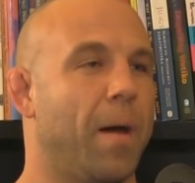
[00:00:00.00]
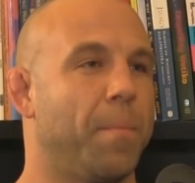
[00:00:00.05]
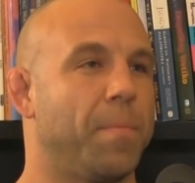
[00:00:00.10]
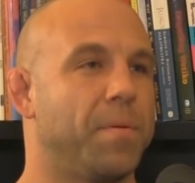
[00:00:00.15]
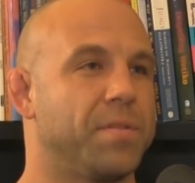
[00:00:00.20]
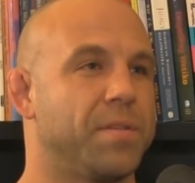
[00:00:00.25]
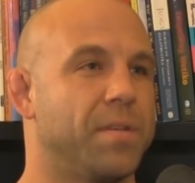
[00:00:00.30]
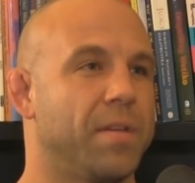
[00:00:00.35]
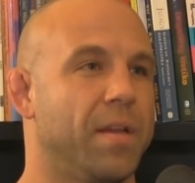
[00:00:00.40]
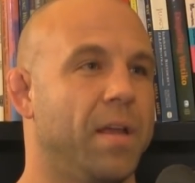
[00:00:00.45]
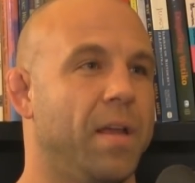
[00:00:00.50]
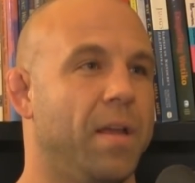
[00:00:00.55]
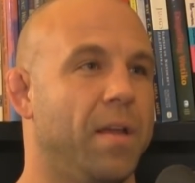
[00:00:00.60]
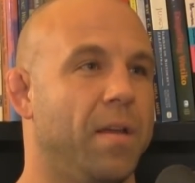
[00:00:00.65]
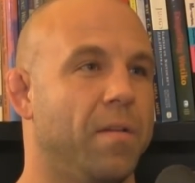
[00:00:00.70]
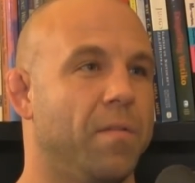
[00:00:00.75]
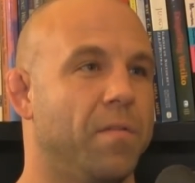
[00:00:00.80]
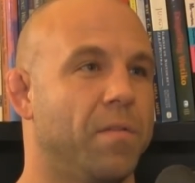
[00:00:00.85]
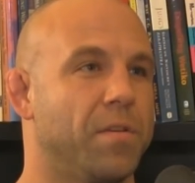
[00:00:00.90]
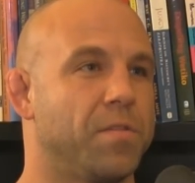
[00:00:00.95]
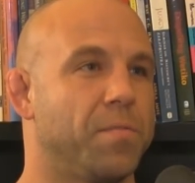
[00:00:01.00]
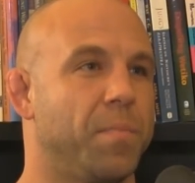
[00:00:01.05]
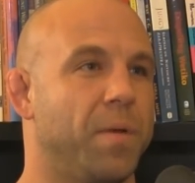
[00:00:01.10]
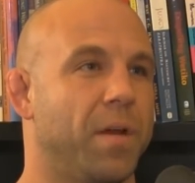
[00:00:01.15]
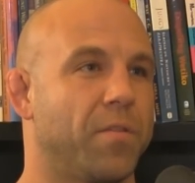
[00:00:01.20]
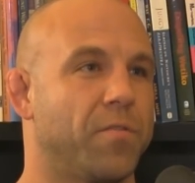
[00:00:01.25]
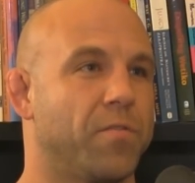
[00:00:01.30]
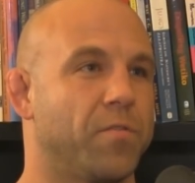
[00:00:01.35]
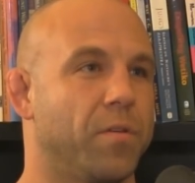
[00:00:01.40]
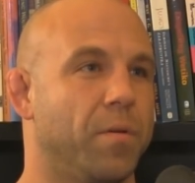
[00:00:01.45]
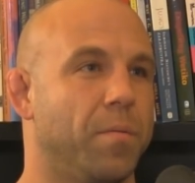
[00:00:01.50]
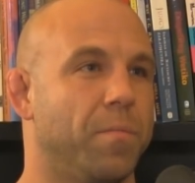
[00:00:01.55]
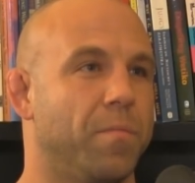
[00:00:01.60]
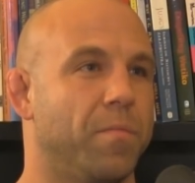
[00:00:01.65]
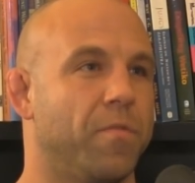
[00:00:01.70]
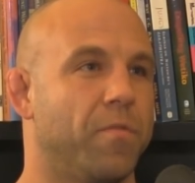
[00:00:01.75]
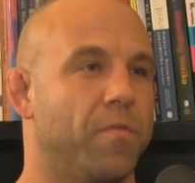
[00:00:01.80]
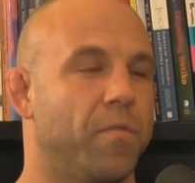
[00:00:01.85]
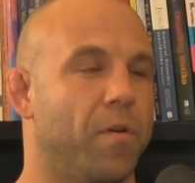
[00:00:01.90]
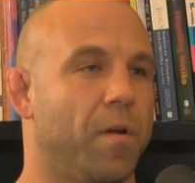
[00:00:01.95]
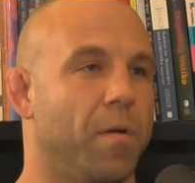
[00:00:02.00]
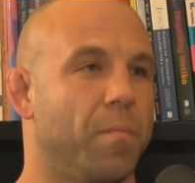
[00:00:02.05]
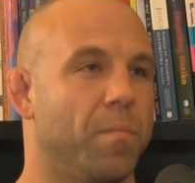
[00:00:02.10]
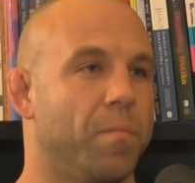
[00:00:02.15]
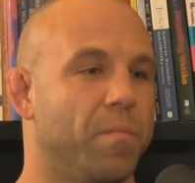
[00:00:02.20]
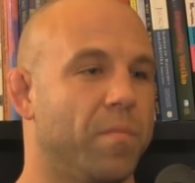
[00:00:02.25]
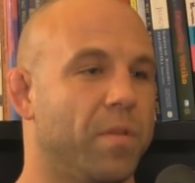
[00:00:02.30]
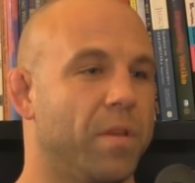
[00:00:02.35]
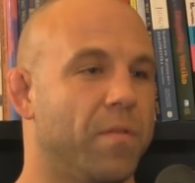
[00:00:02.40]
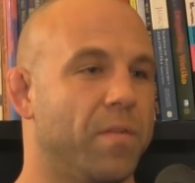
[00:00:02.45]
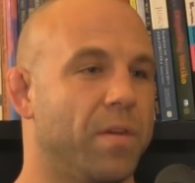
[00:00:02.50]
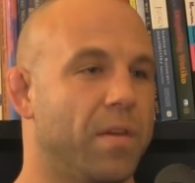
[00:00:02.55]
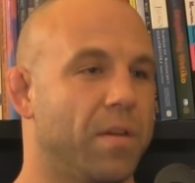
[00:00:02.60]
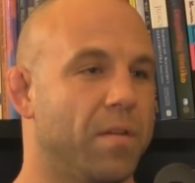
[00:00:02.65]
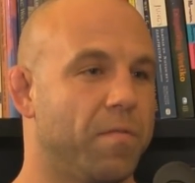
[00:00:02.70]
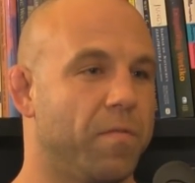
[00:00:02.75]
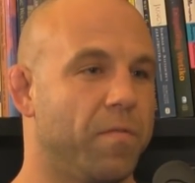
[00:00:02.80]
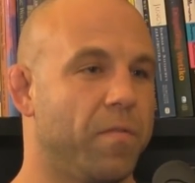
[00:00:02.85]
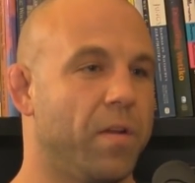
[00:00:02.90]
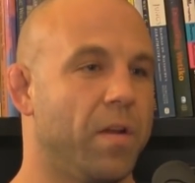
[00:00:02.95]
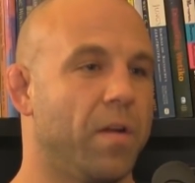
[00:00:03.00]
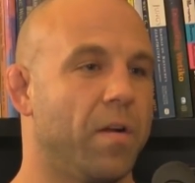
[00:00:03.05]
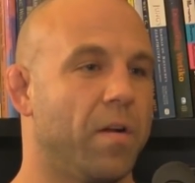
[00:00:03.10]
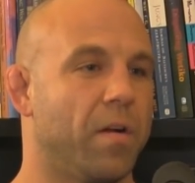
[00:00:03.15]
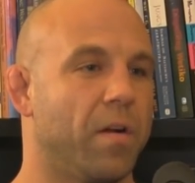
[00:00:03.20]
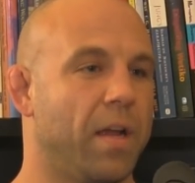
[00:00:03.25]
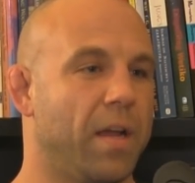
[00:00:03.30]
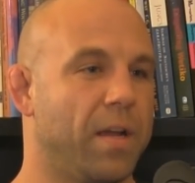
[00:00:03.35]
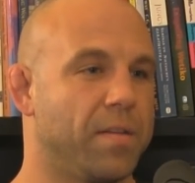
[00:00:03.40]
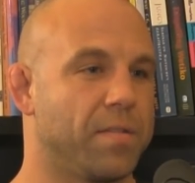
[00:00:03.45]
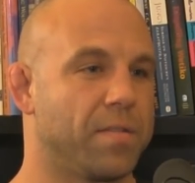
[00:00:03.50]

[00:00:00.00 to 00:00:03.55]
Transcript: opposite end of the spectrum from living in fear,